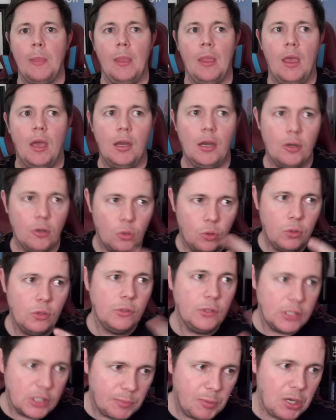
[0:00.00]
And I know who
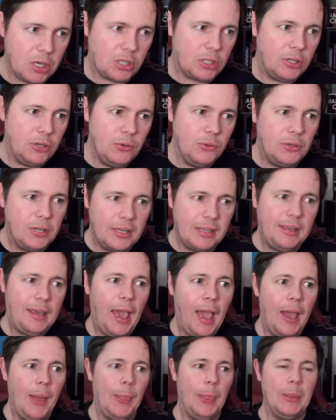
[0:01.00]
he speaks to
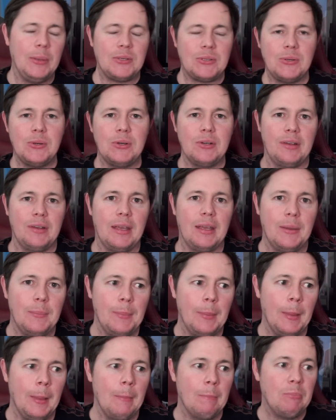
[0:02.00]
get the story.
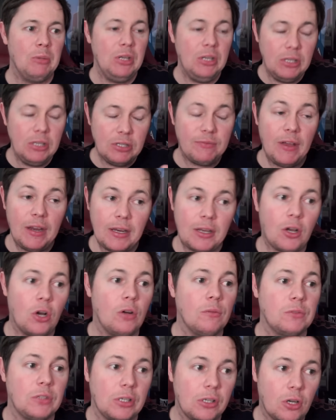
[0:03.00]
But he's very
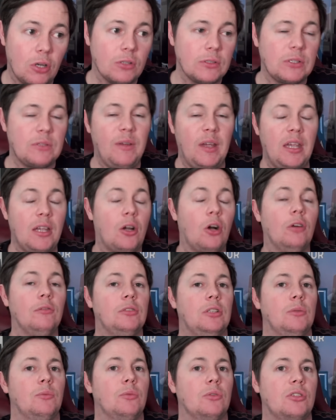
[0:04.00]
confident. Gonza's very
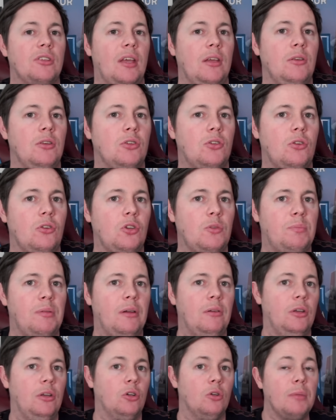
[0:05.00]
confident we'll sign Josh
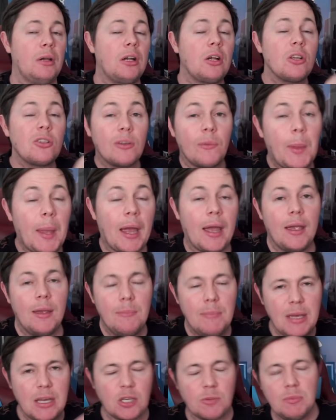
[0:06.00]
Brownhill. And because of that, it
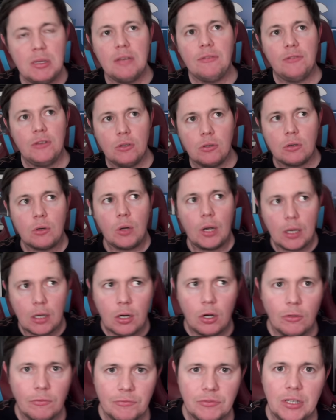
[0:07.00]
makes me feel quite
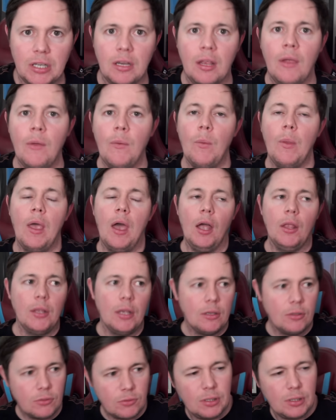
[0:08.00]
confident. And
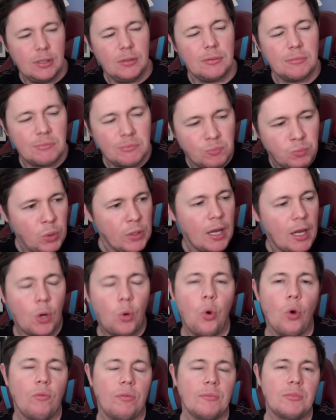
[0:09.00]
then when that
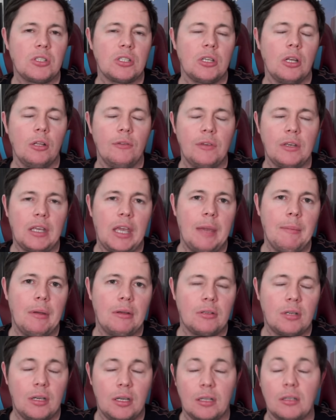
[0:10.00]
quote from Sullivan came out
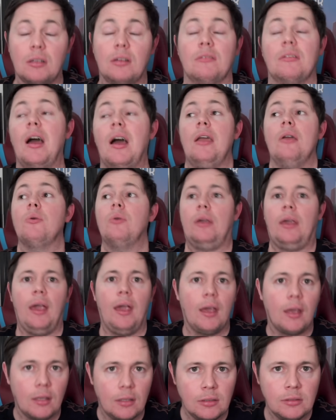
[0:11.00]
today, I thought, right,
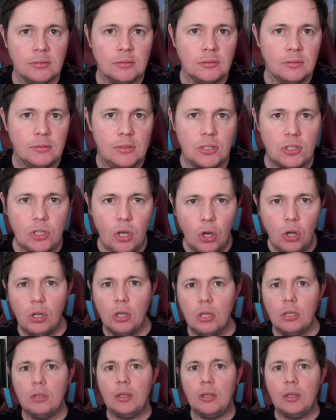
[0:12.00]
okay. It's all